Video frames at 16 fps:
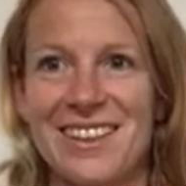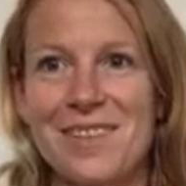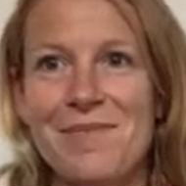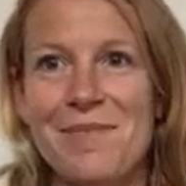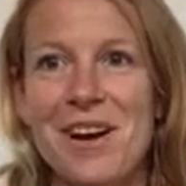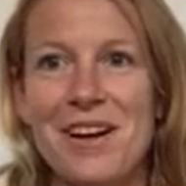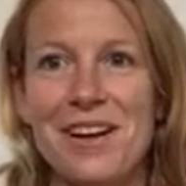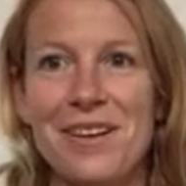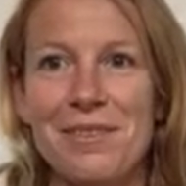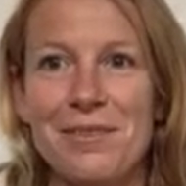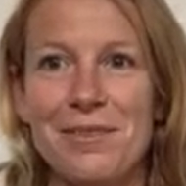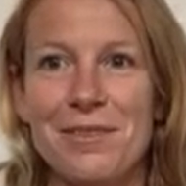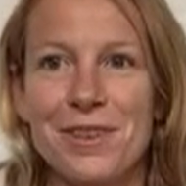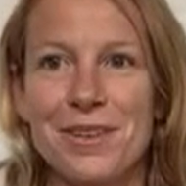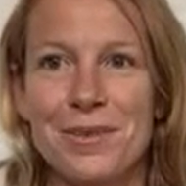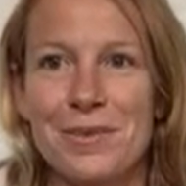It might even
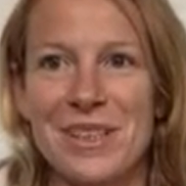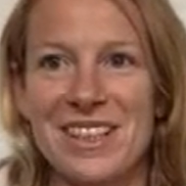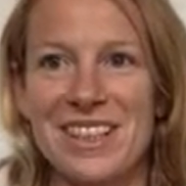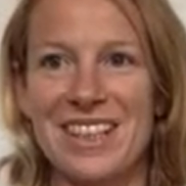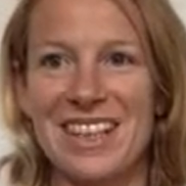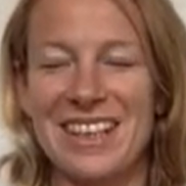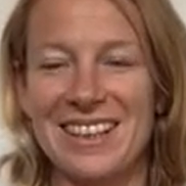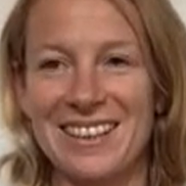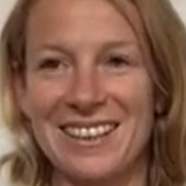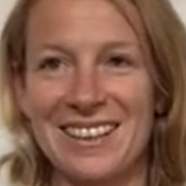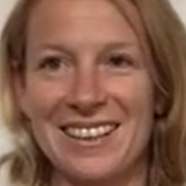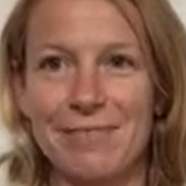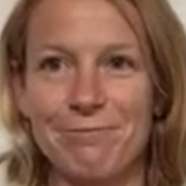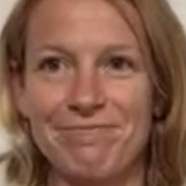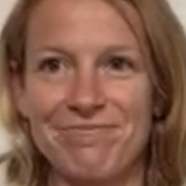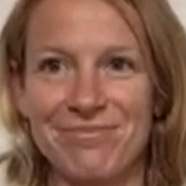feel a bit tingly.